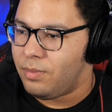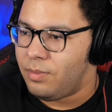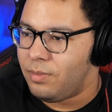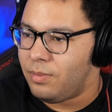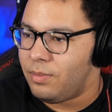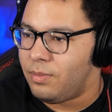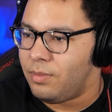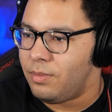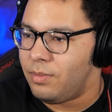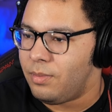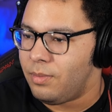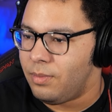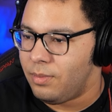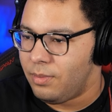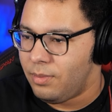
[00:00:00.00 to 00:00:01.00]
Woo-hoo,
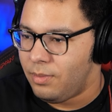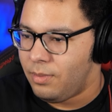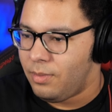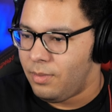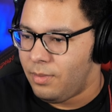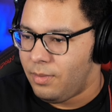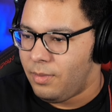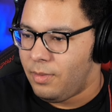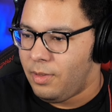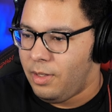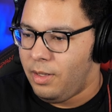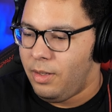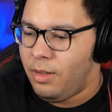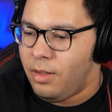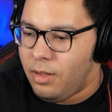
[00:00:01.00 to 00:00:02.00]
you're...
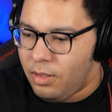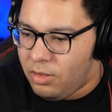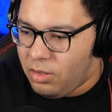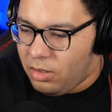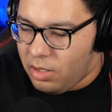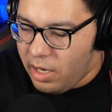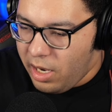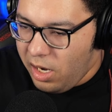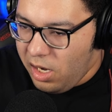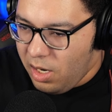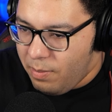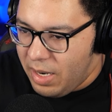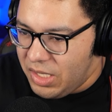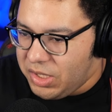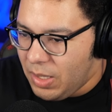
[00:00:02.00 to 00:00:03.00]
Eddie, you
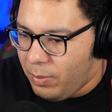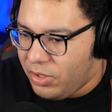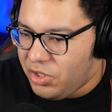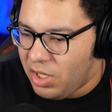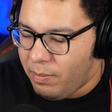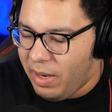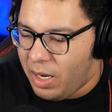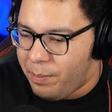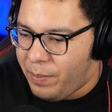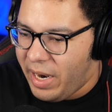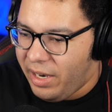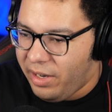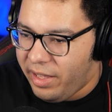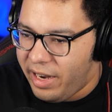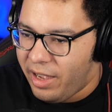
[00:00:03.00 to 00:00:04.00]
messed up. We should make him pay
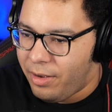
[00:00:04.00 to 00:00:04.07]
to get out.